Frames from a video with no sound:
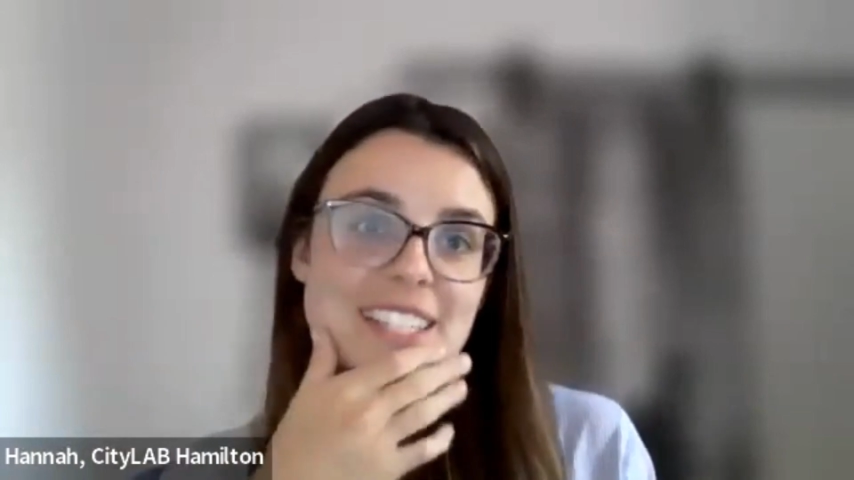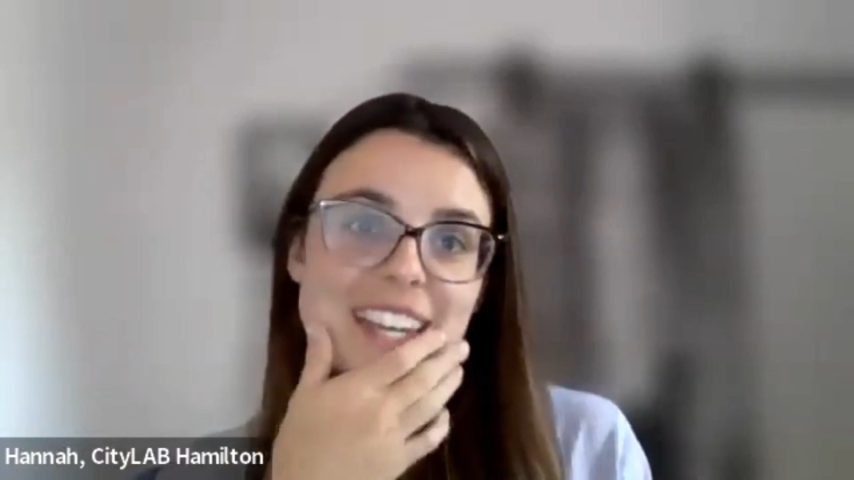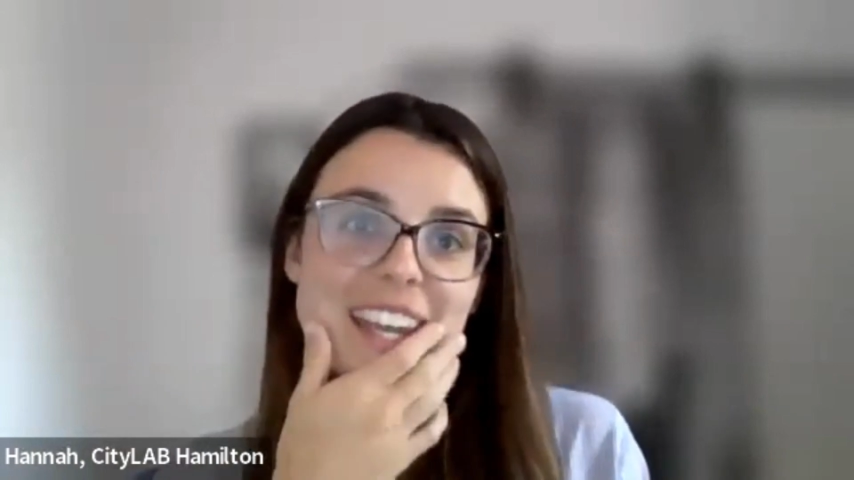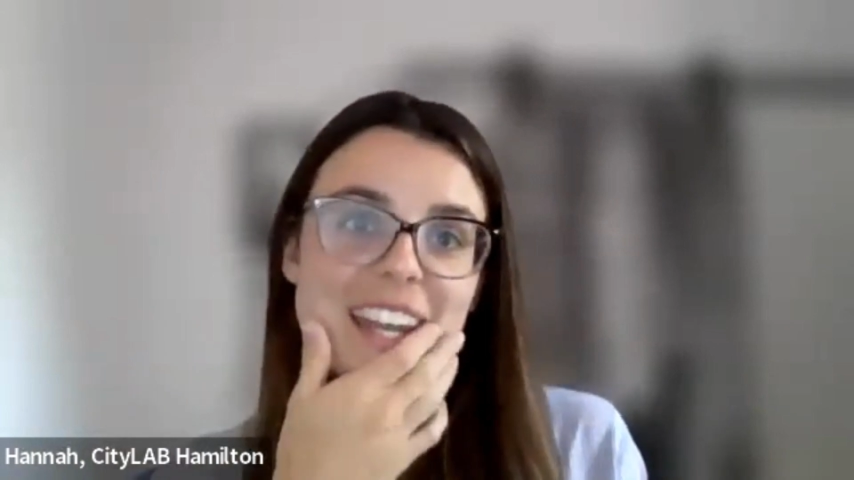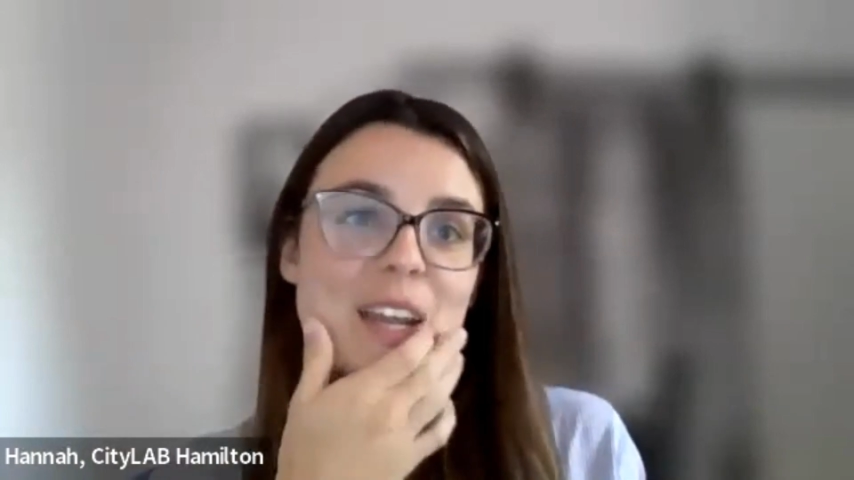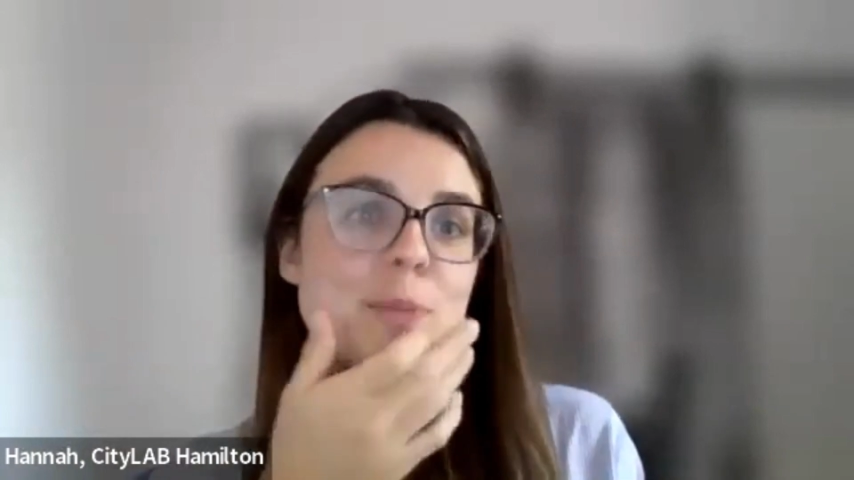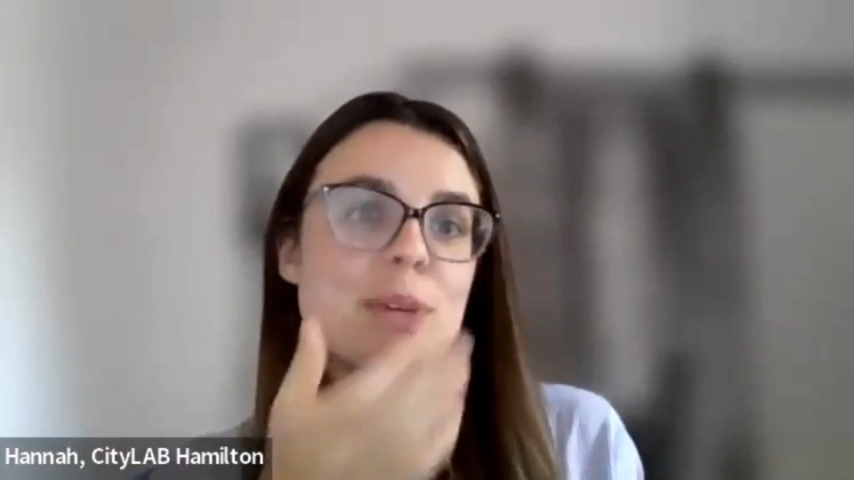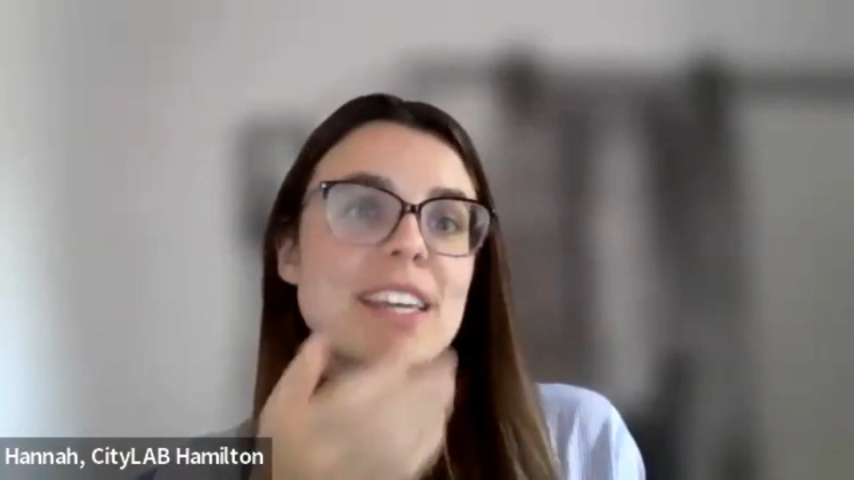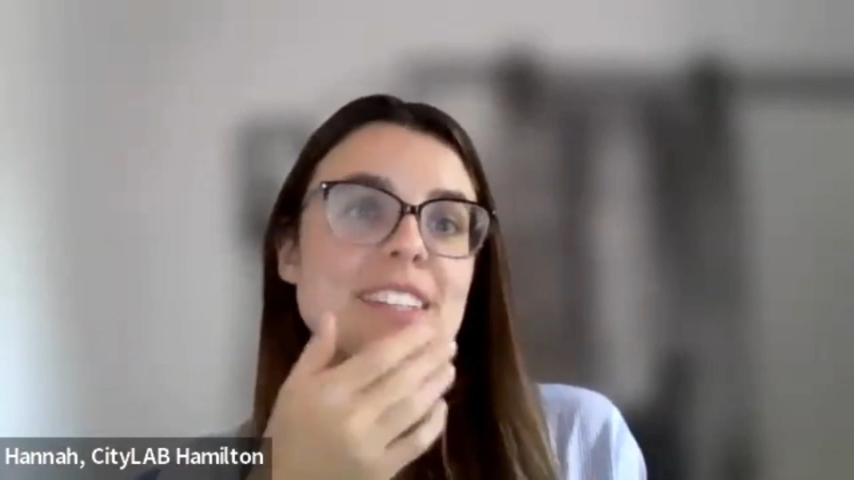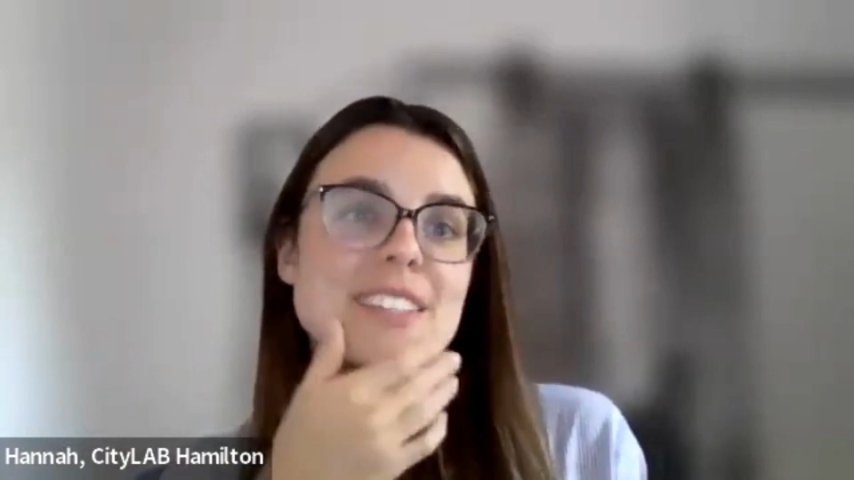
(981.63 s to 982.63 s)
and I hope we
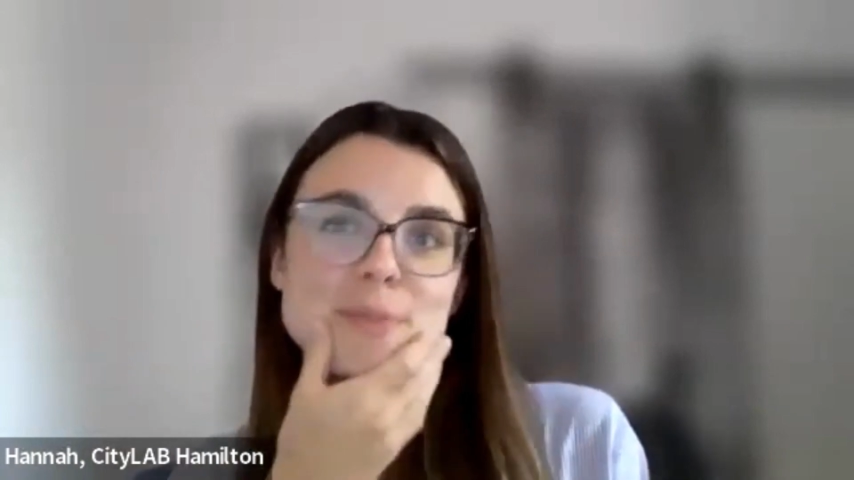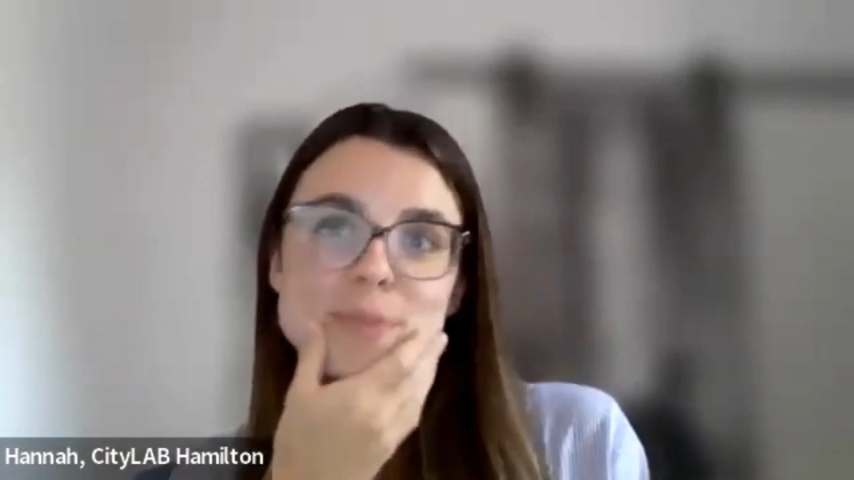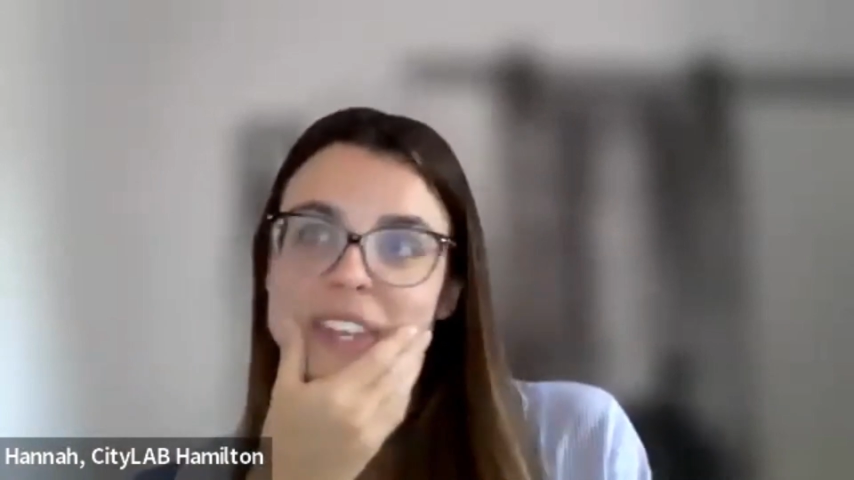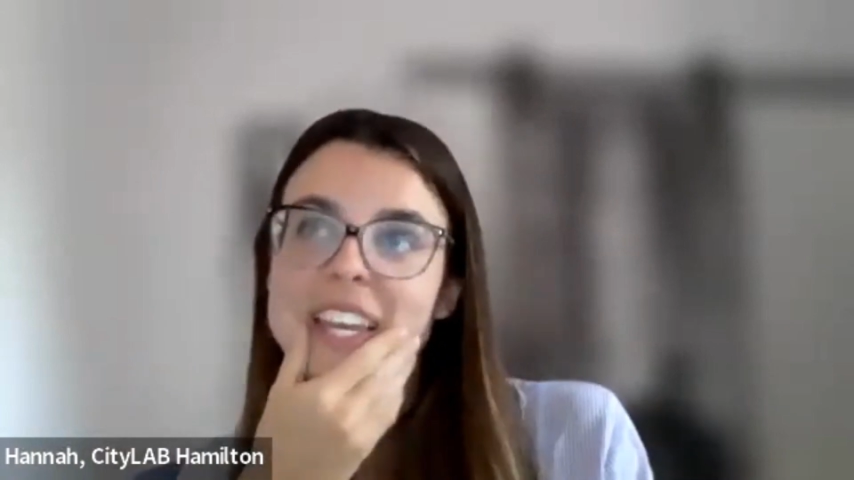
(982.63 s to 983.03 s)
get some